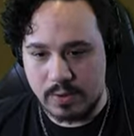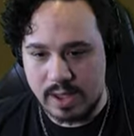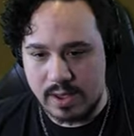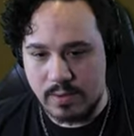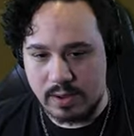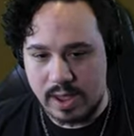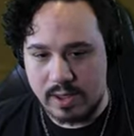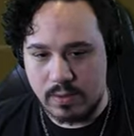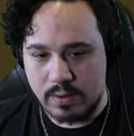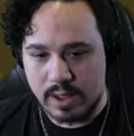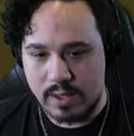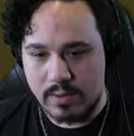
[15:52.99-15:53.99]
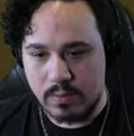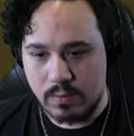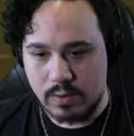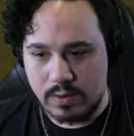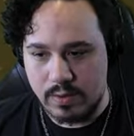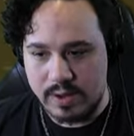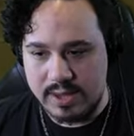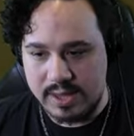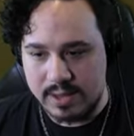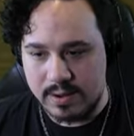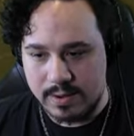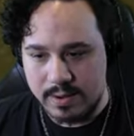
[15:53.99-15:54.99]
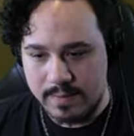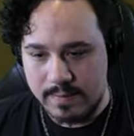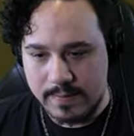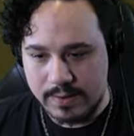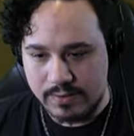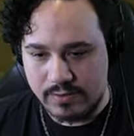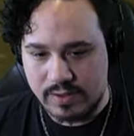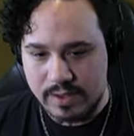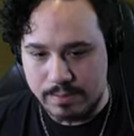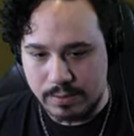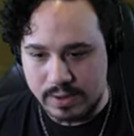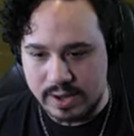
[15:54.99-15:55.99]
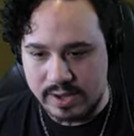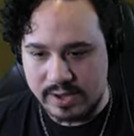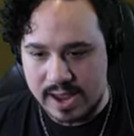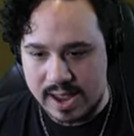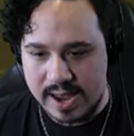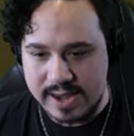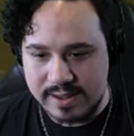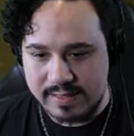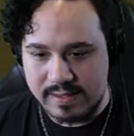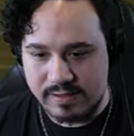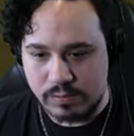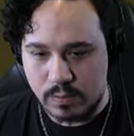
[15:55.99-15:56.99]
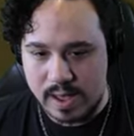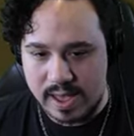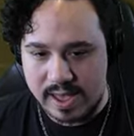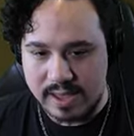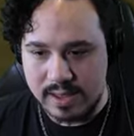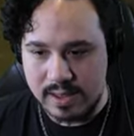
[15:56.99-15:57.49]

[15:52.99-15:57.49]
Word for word: Okay. Okay. Okay. We're good here. Just keep looking kind of this way.